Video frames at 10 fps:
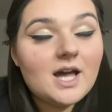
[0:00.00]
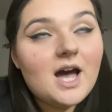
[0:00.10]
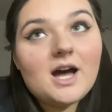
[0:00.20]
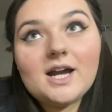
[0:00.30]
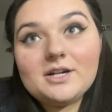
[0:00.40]

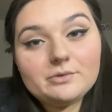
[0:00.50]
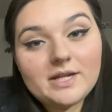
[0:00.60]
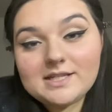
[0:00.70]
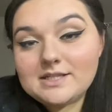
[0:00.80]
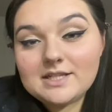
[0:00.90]
I don't
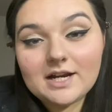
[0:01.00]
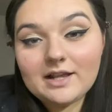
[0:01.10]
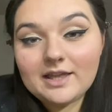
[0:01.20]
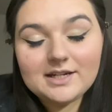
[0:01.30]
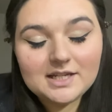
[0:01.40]

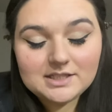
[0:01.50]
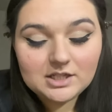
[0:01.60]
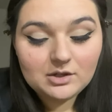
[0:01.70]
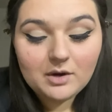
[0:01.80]
necessarily need to.